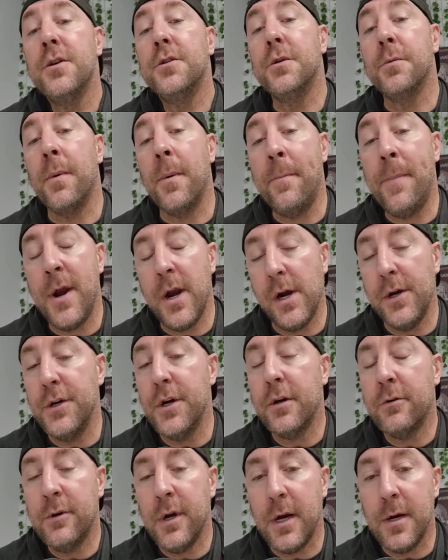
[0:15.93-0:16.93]
to prepare
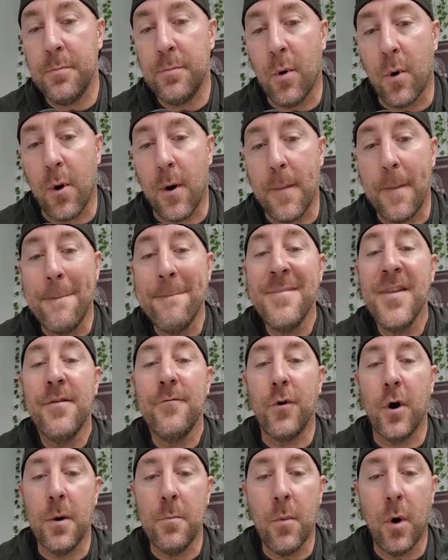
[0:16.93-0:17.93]
your credit report
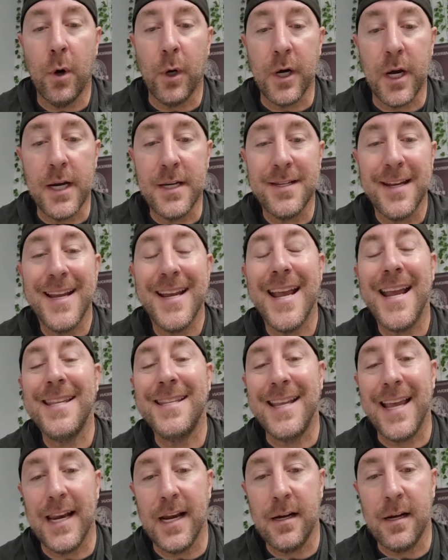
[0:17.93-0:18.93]
for a mortgage
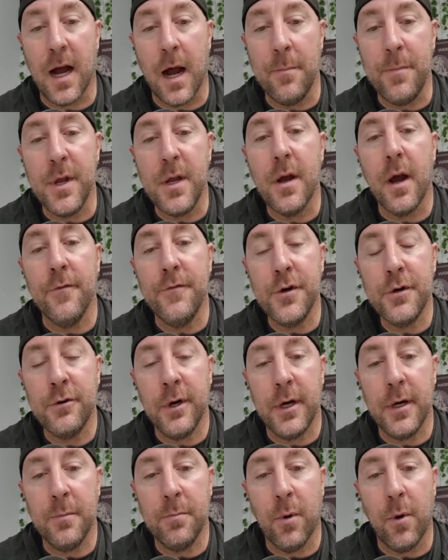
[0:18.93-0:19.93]
is get a copy of your
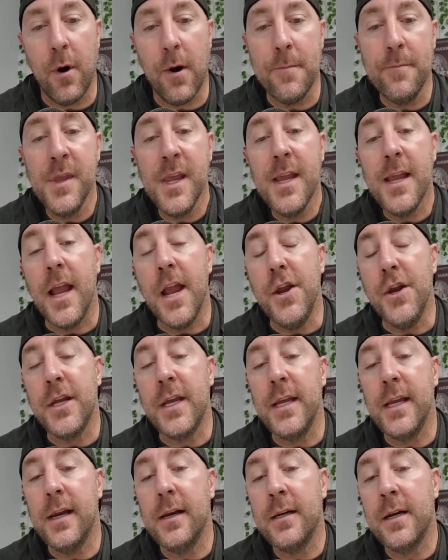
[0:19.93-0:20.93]
credit report. And you
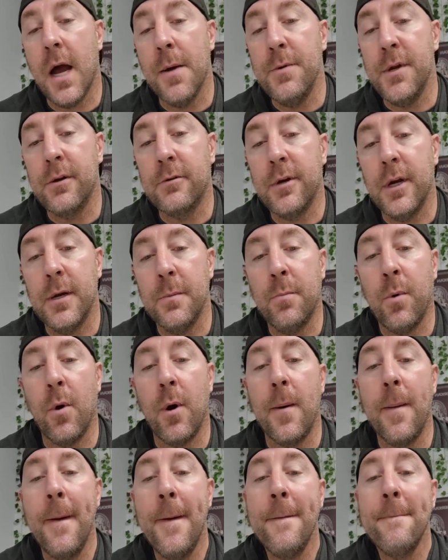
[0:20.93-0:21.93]
can get a copy of your credit
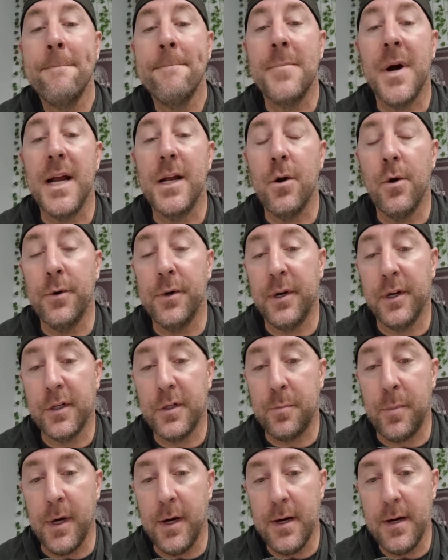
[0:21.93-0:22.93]
report by going to
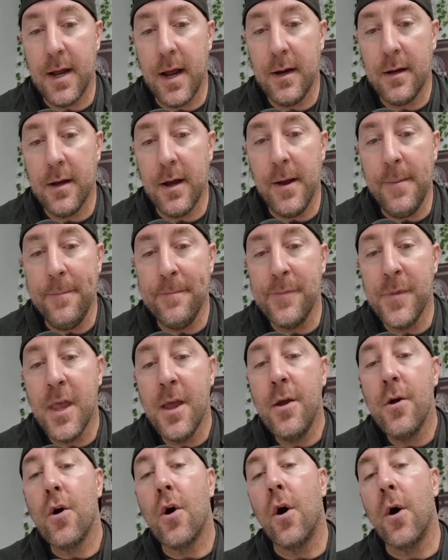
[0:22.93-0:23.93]
Experian.com
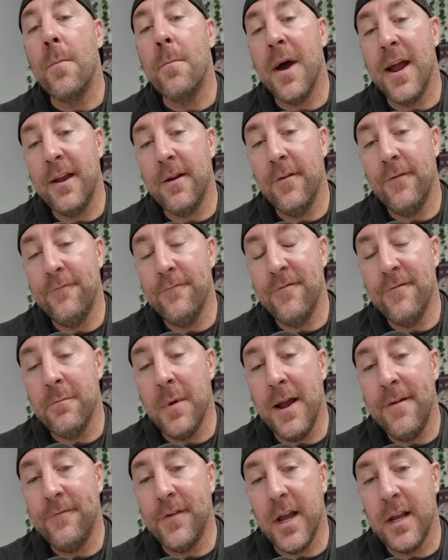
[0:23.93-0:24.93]
or
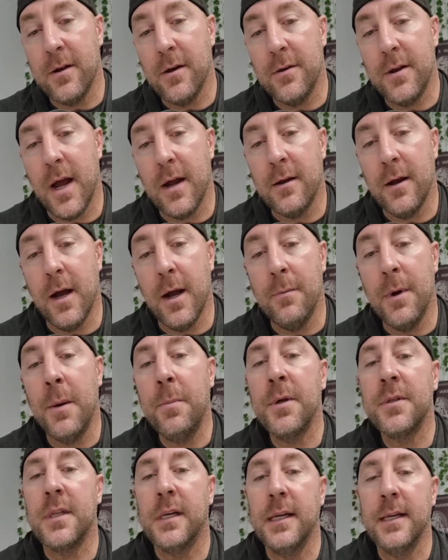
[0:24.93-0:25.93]
myfico.com. I'll
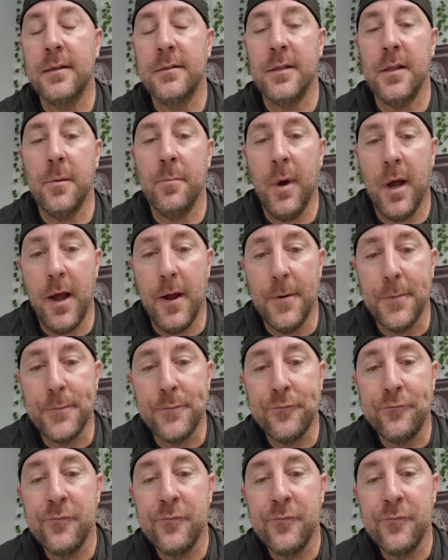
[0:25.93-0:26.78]
put the links in the bio.